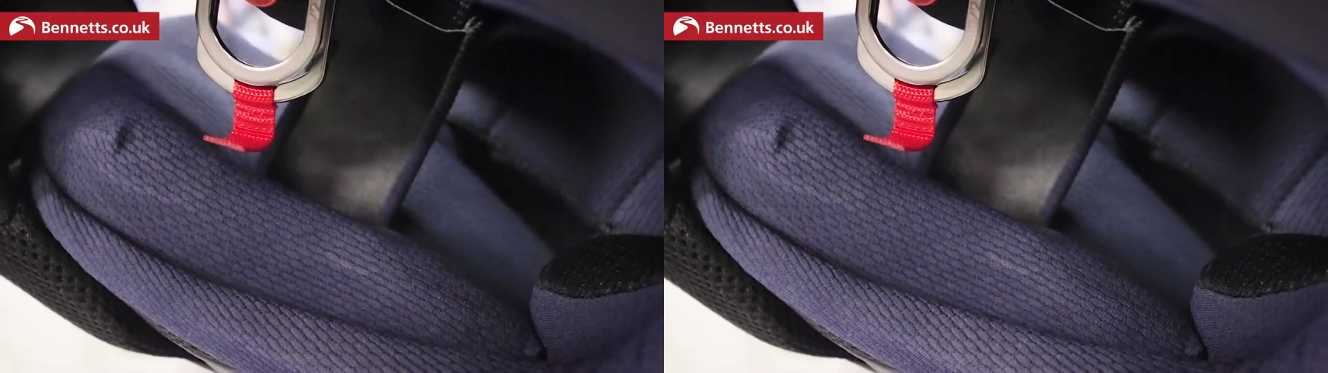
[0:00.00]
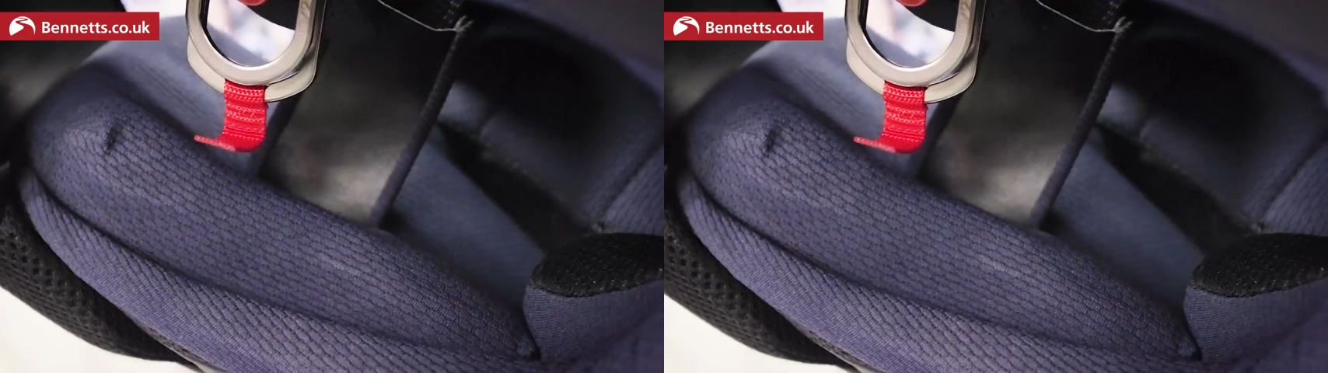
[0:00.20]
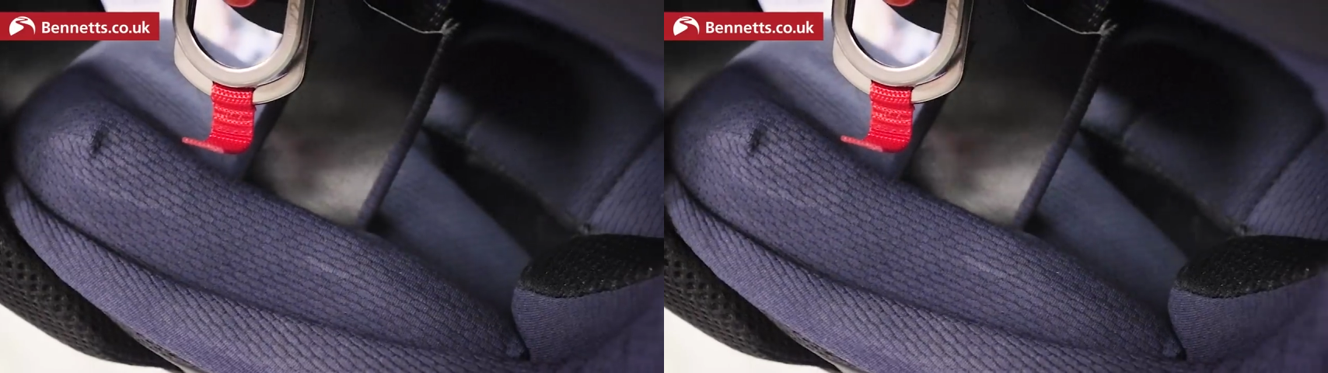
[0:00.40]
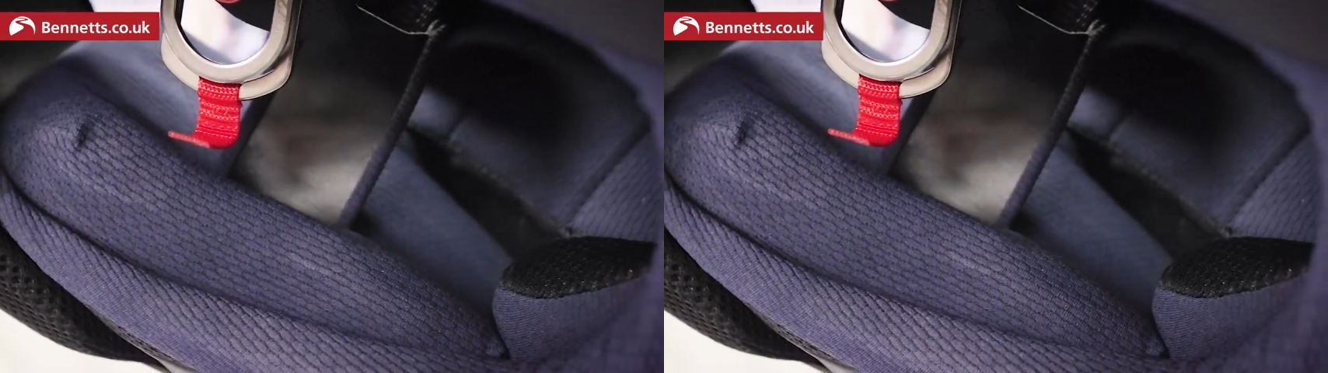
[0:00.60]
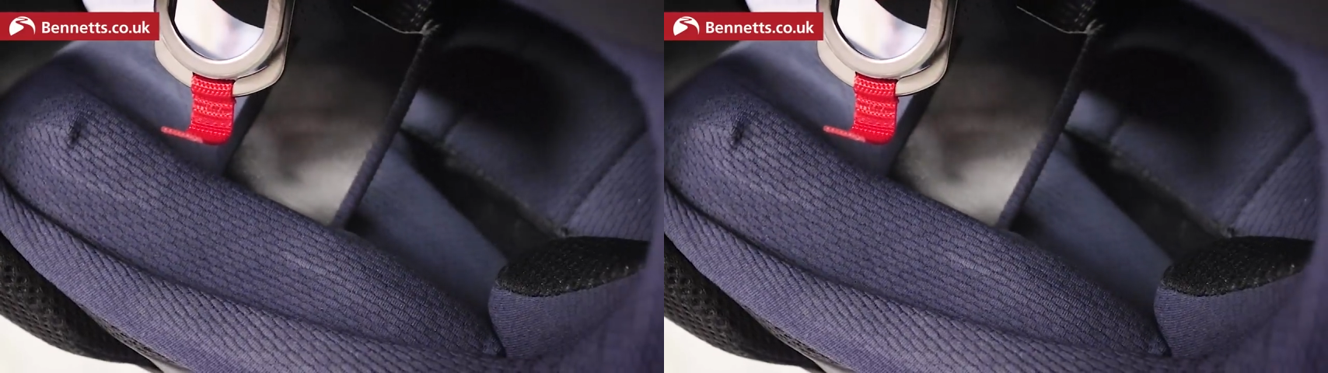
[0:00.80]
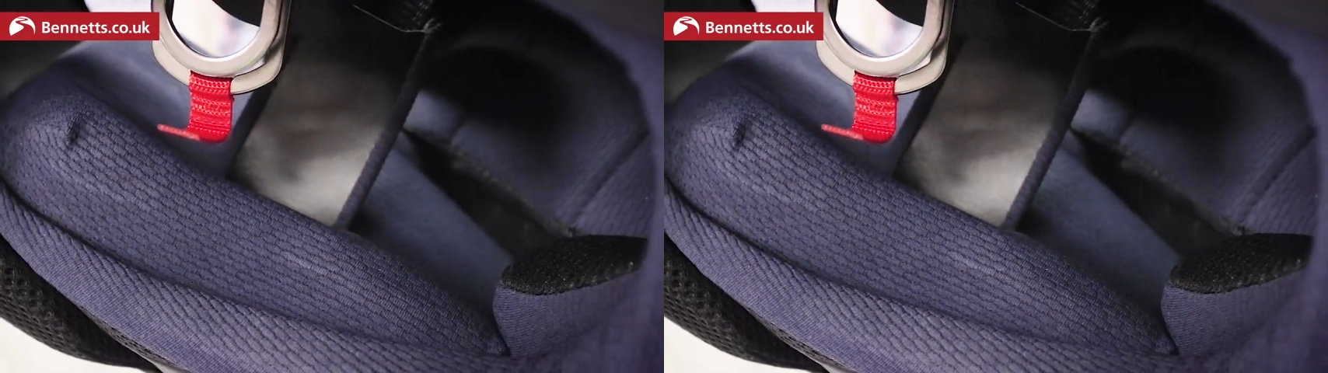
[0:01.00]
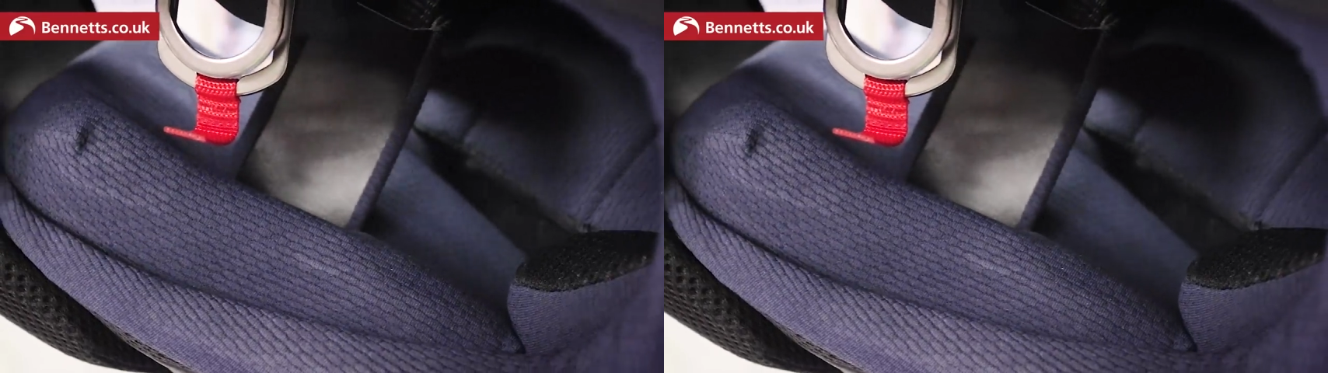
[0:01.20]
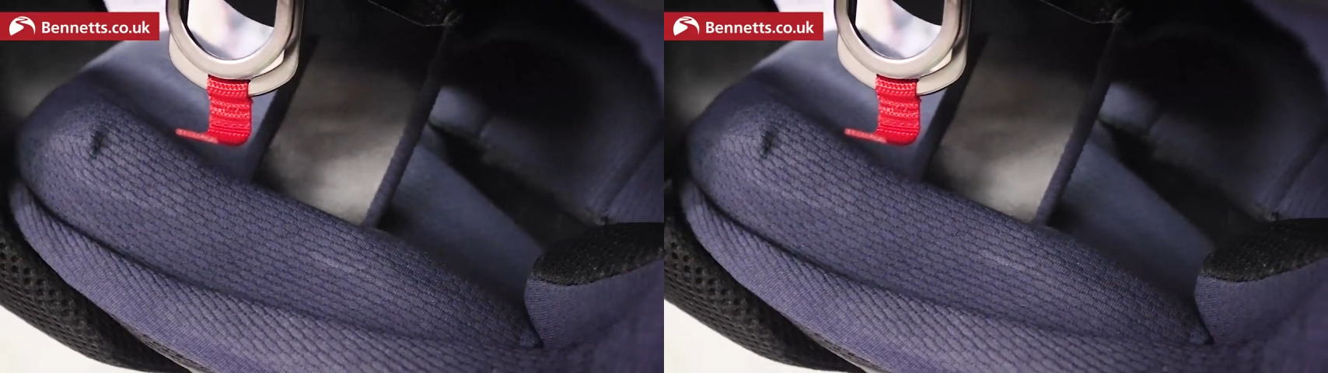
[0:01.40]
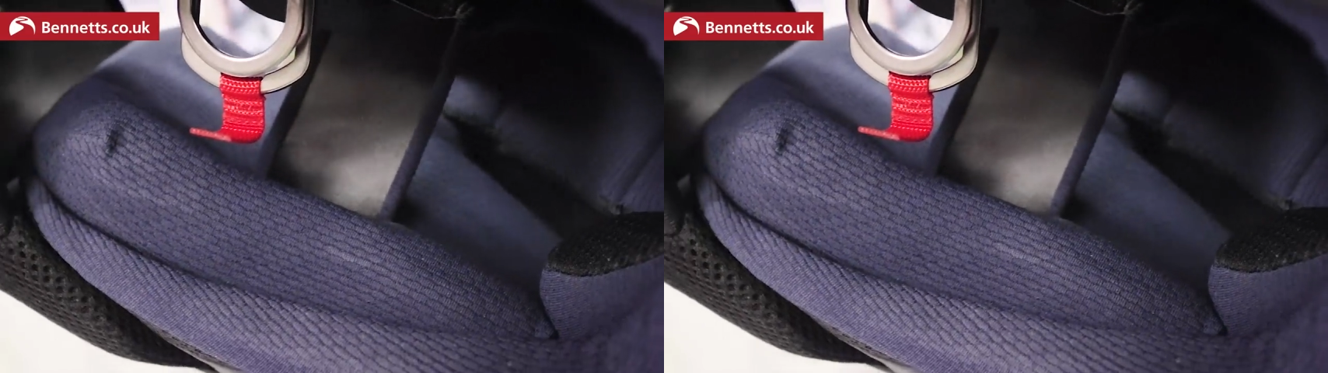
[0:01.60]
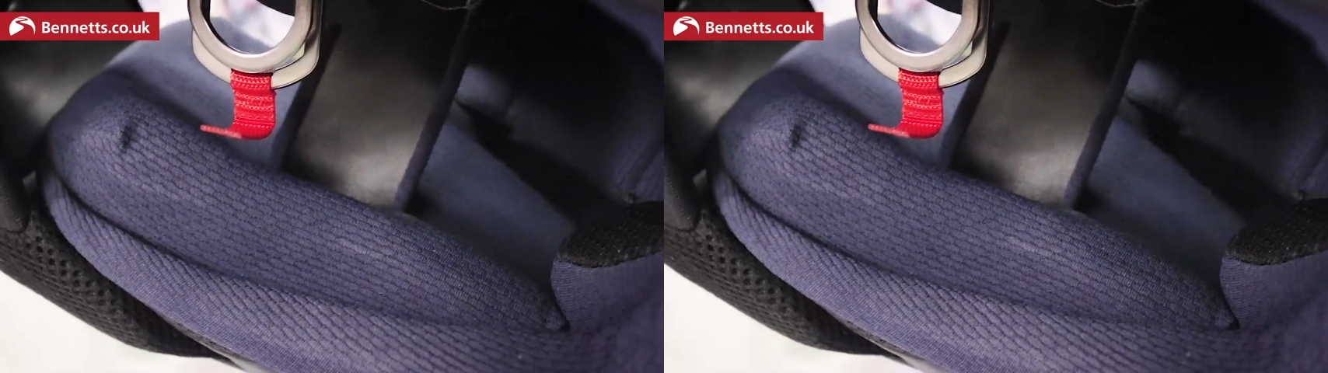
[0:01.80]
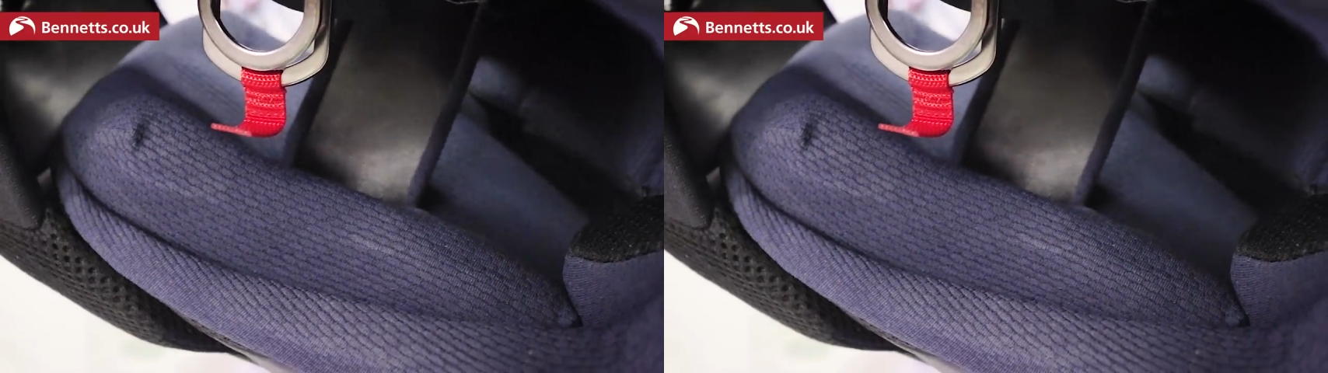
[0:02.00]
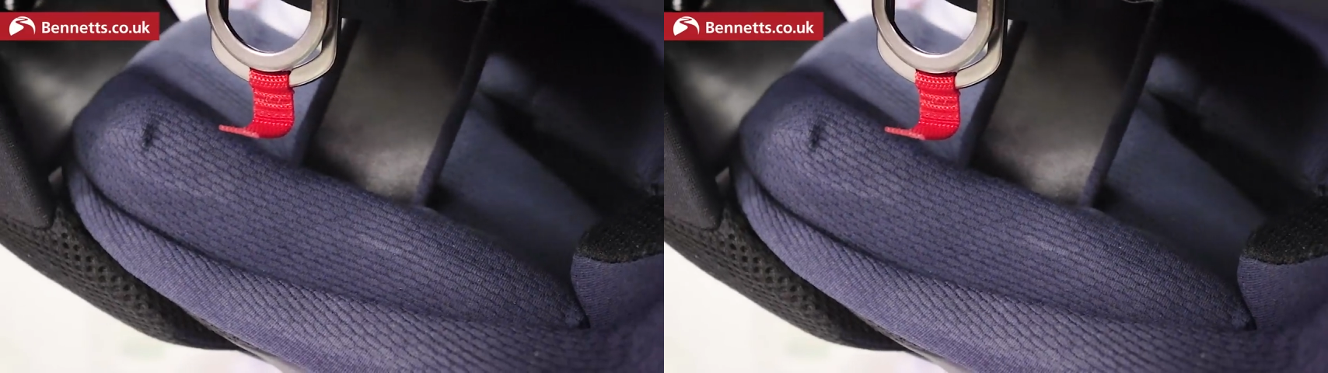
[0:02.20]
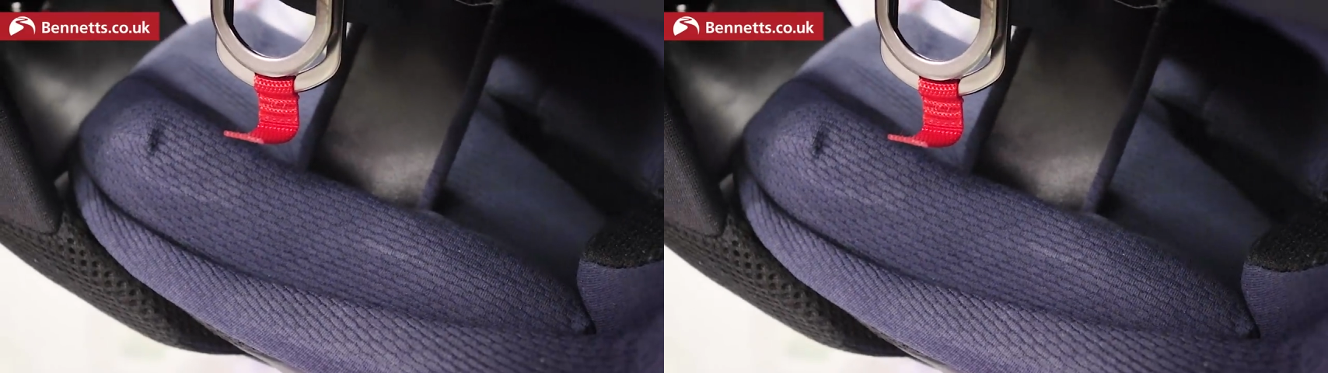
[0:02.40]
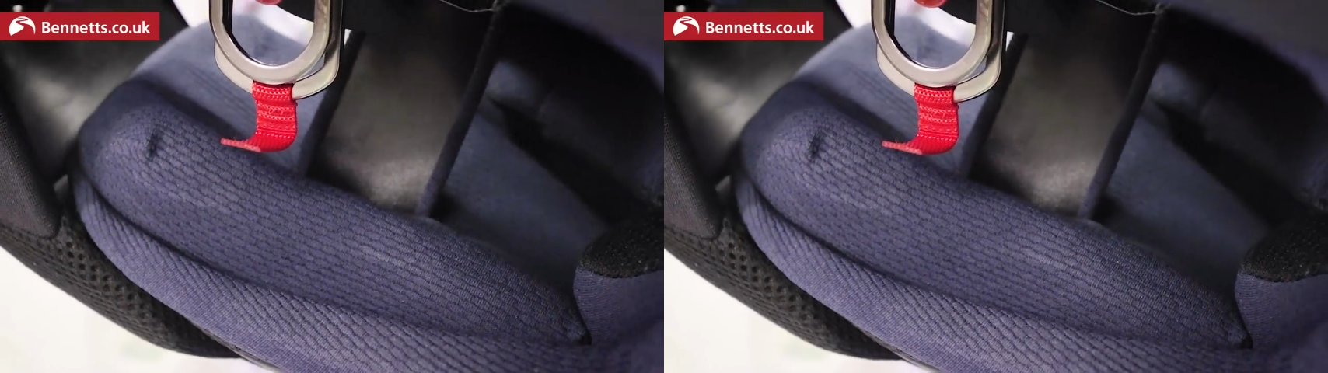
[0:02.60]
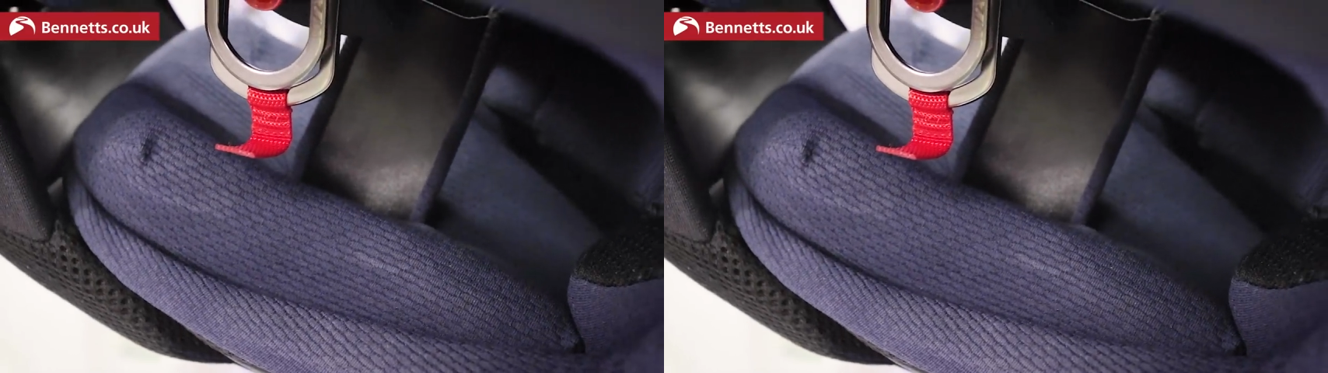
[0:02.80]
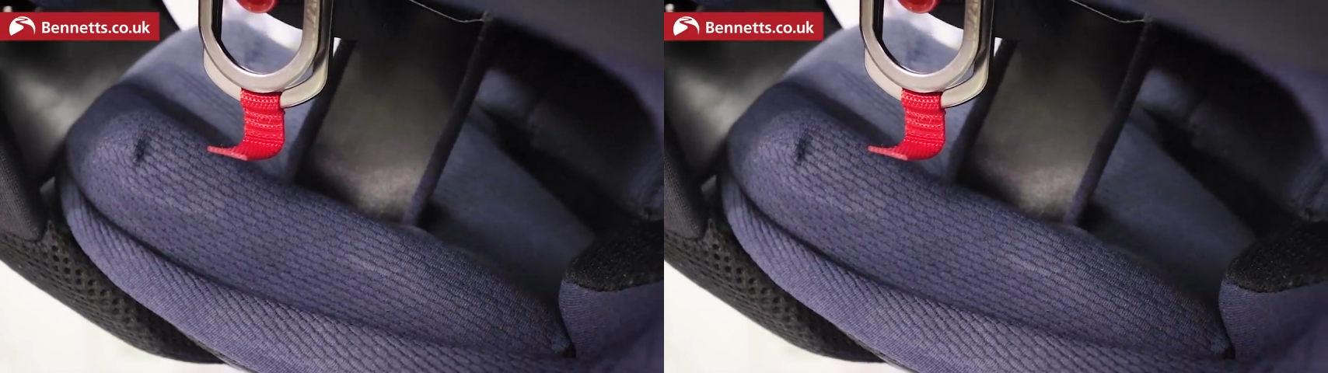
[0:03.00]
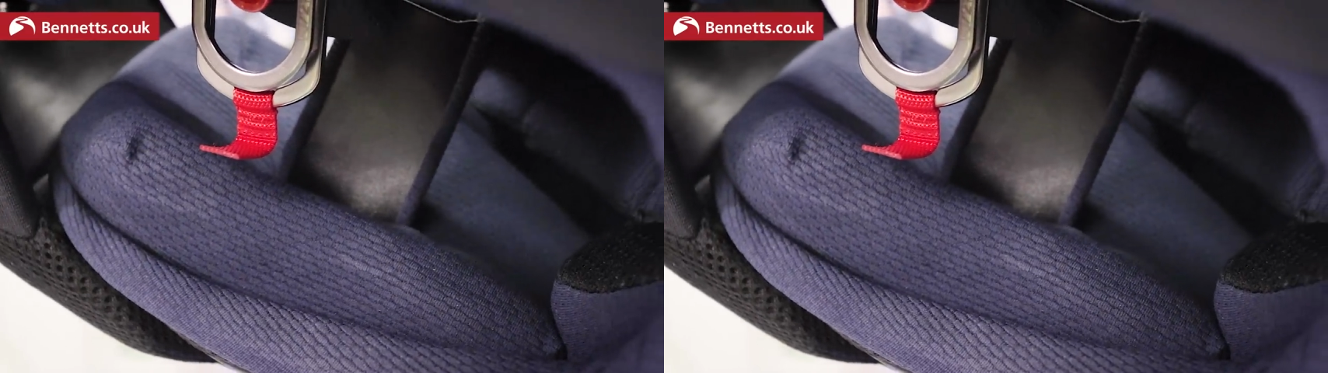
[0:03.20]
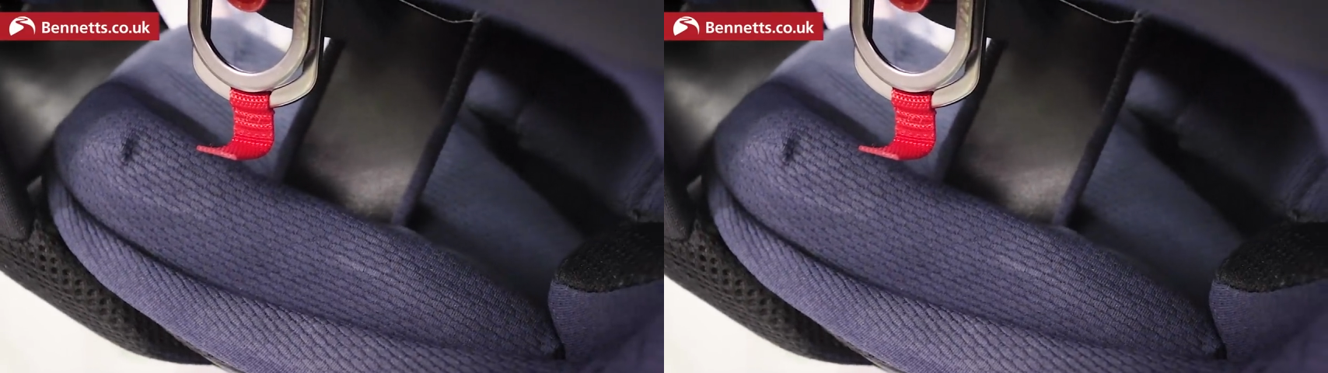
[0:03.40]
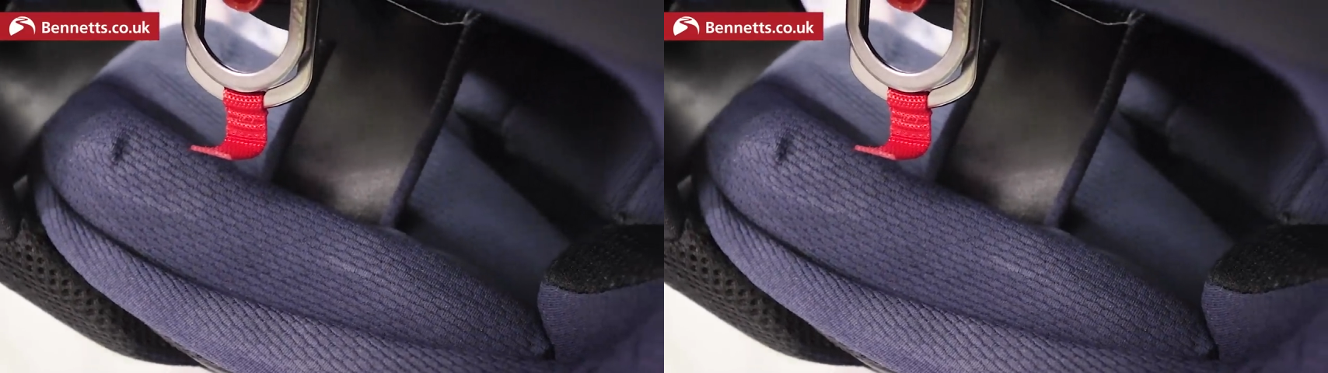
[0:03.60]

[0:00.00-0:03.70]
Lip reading: (no speaker visible)